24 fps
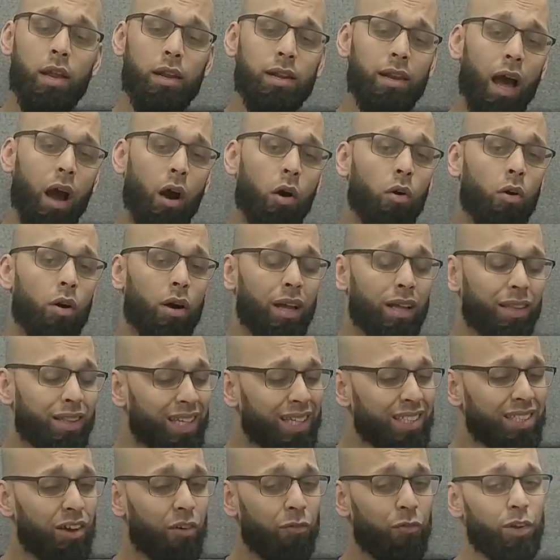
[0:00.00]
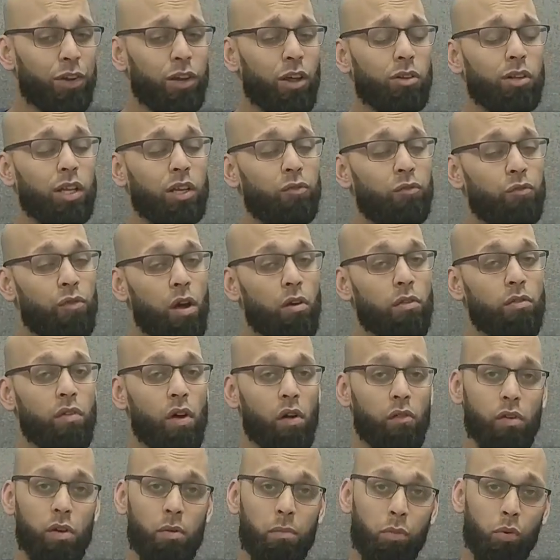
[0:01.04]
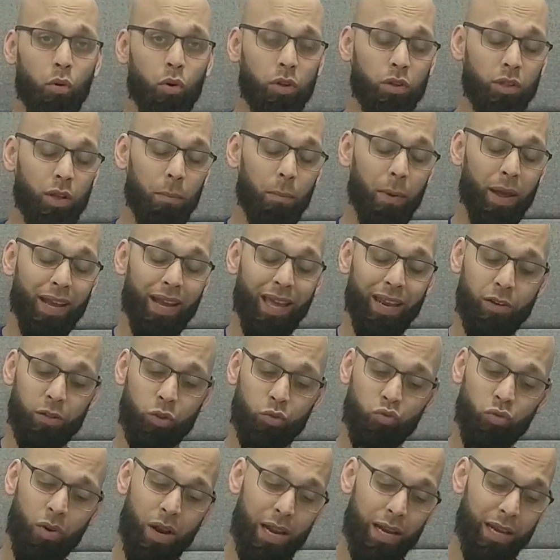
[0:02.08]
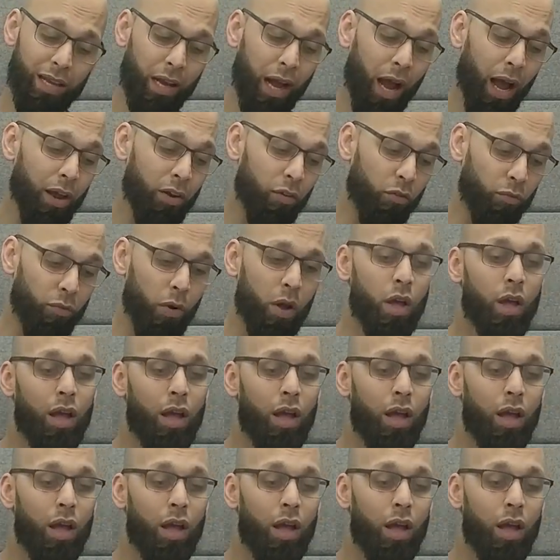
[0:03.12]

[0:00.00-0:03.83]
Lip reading: Now, this is a video that's very, very important to make, and it's really kind of